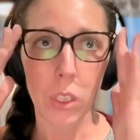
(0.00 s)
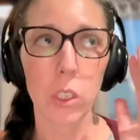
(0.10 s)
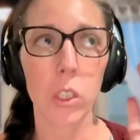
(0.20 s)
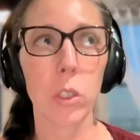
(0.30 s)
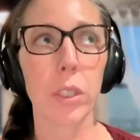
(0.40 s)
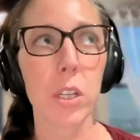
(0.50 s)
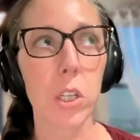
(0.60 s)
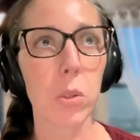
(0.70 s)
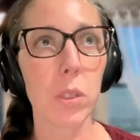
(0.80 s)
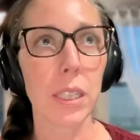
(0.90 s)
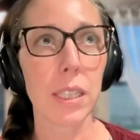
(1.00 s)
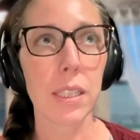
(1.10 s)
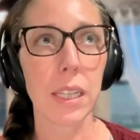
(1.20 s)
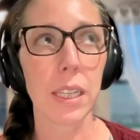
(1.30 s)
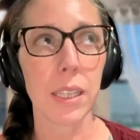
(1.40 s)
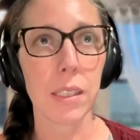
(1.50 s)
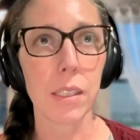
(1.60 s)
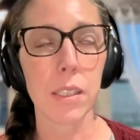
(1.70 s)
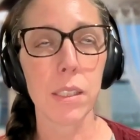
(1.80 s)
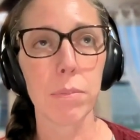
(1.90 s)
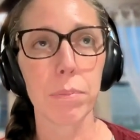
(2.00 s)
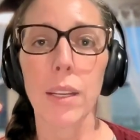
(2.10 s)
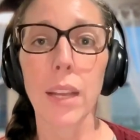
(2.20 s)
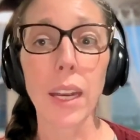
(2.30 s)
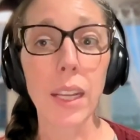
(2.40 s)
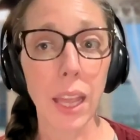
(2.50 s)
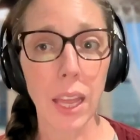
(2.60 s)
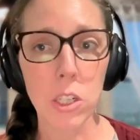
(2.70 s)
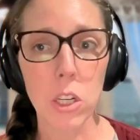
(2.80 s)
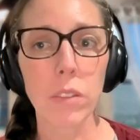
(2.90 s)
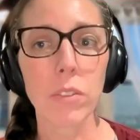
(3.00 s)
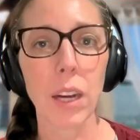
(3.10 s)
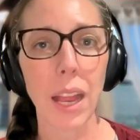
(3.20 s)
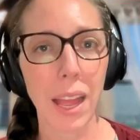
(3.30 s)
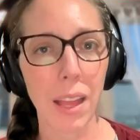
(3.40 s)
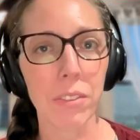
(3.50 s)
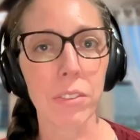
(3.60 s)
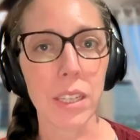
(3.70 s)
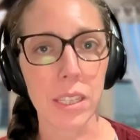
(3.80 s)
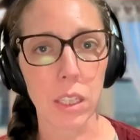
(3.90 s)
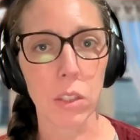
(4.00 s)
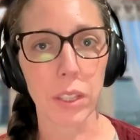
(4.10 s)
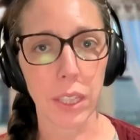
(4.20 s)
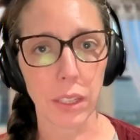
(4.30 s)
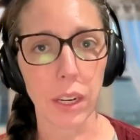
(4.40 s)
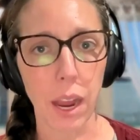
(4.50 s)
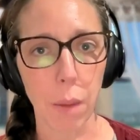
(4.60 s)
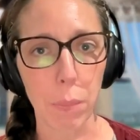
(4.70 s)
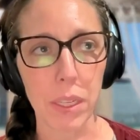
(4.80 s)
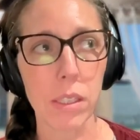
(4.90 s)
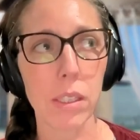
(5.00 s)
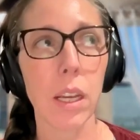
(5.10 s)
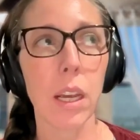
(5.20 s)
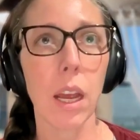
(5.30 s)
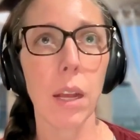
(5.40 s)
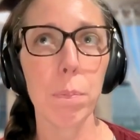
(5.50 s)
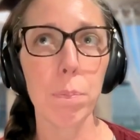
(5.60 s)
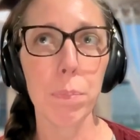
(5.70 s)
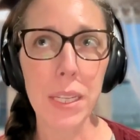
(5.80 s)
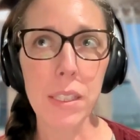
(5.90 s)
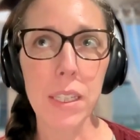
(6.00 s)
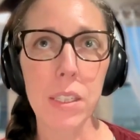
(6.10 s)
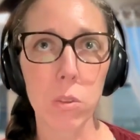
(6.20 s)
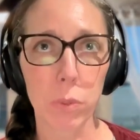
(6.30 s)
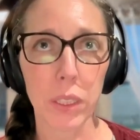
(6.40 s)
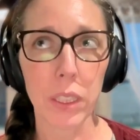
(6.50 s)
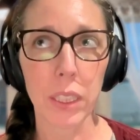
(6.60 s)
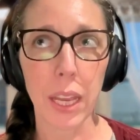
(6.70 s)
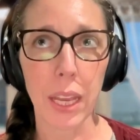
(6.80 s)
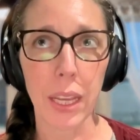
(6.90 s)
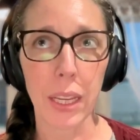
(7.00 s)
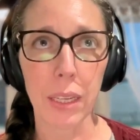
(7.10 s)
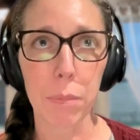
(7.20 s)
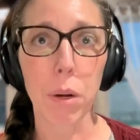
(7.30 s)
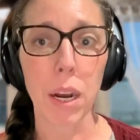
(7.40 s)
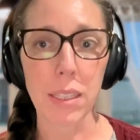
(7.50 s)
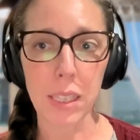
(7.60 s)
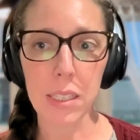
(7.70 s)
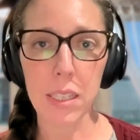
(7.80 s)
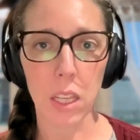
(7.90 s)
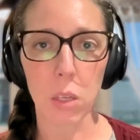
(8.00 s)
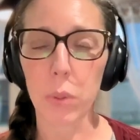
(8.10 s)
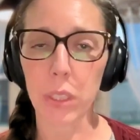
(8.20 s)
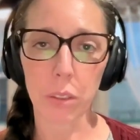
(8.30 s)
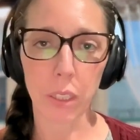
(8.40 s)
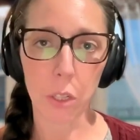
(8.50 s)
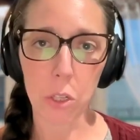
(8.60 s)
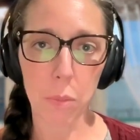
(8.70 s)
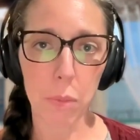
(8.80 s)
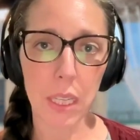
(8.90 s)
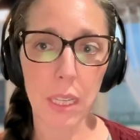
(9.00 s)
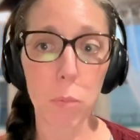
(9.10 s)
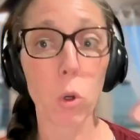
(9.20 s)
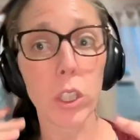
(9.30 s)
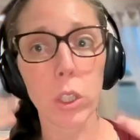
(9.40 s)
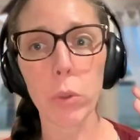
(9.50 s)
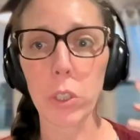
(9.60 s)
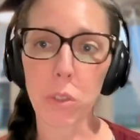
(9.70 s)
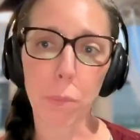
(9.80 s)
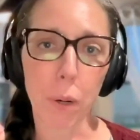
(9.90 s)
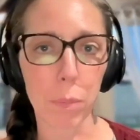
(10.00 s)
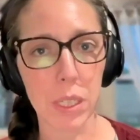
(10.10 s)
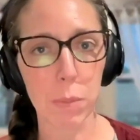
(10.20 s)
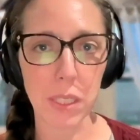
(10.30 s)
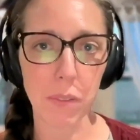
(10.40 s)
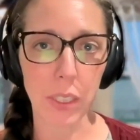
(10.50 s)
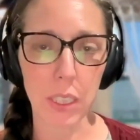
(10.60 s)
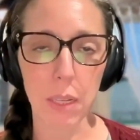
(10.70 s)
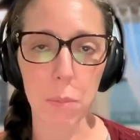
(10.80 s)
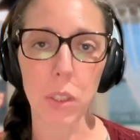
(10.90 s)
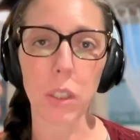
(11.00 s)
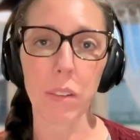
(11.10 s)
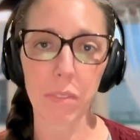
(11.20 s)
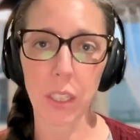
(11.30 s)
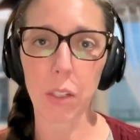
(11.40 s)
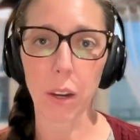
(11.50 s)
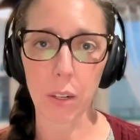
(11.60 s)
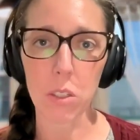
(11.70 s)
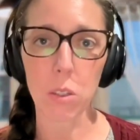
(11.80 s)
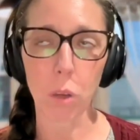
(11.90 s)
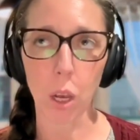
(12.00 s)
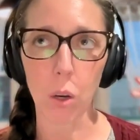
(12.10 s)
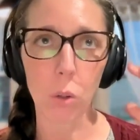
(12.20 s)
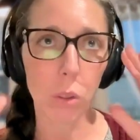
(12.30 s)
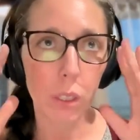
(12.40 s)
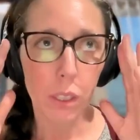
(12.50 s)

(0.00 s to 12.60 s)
your issues list is not a catch-all for every single thing that happens. This is really a process that you and your leadership team or you and your department specific teams are going to figure out as you go.